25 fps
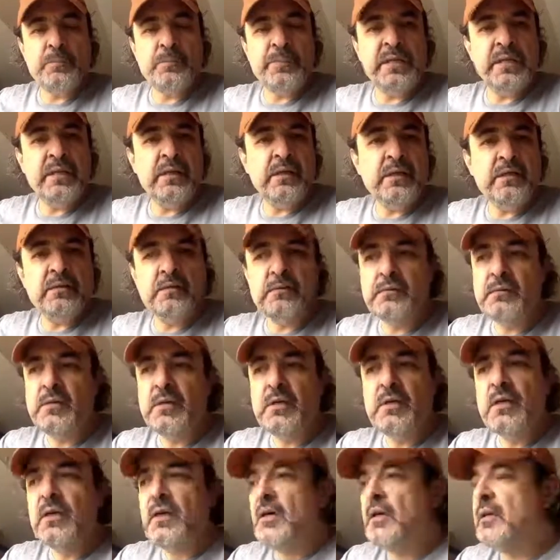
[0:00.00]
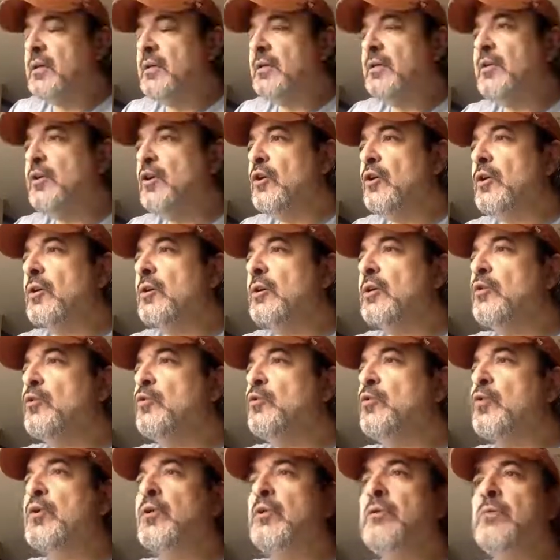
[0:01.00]
being, you know,
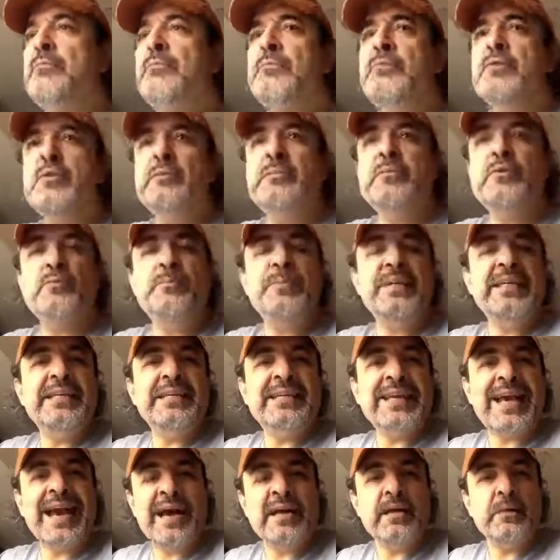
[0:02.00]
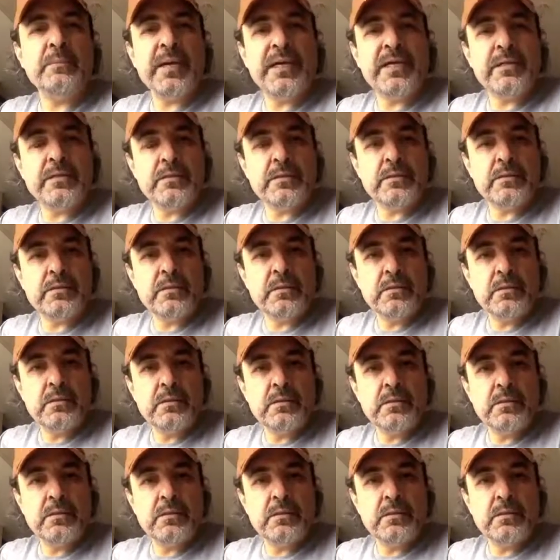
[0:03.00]
groomed to be catamites.